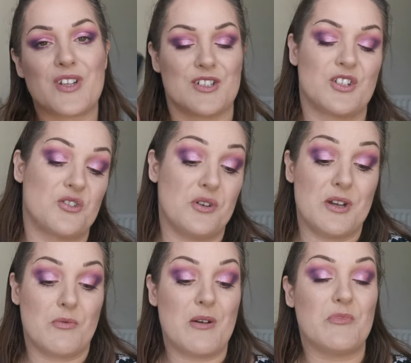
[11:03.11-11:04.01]
I just thought
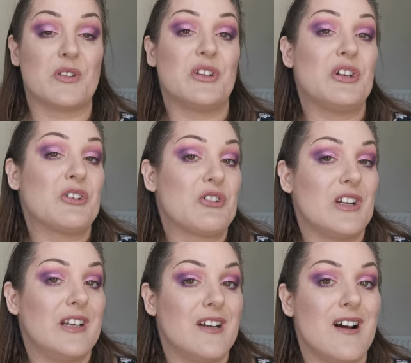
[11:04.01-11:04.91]
it went with the look
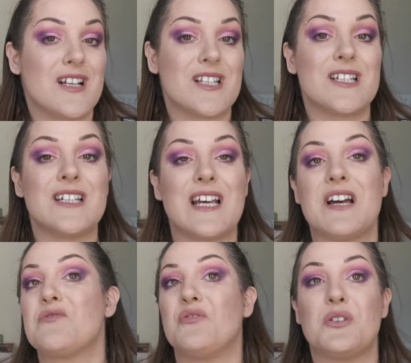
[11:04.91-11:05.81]
really nice. I didn't
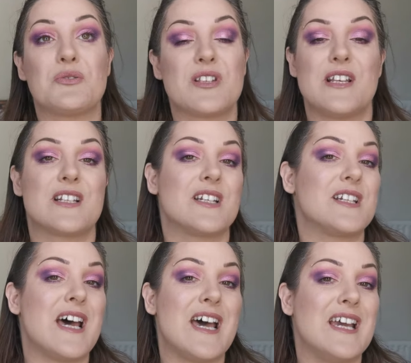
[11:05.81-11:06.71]
add falsies
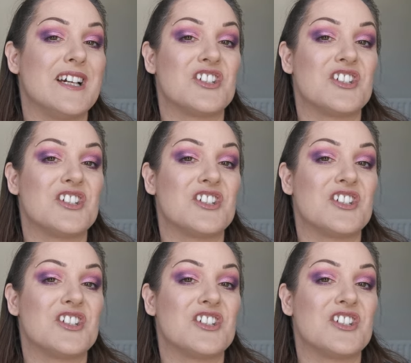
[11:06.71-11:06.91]
today.